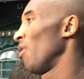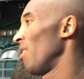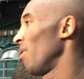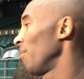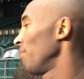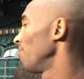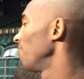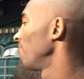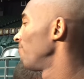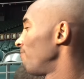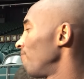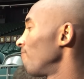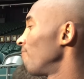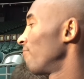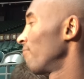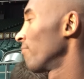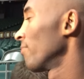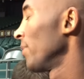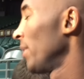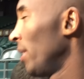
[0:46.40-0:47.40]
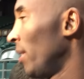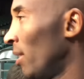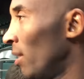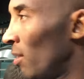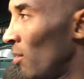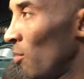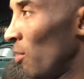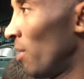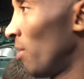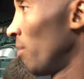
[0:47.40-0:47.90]
Really.
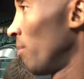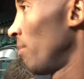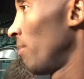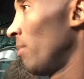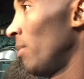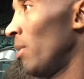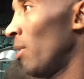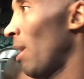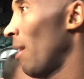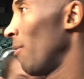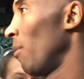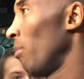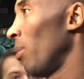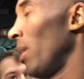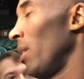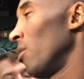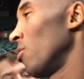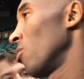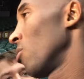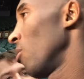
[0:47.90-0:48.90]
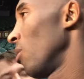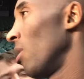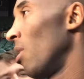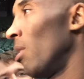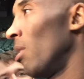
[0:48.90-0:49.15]
I haven't played in so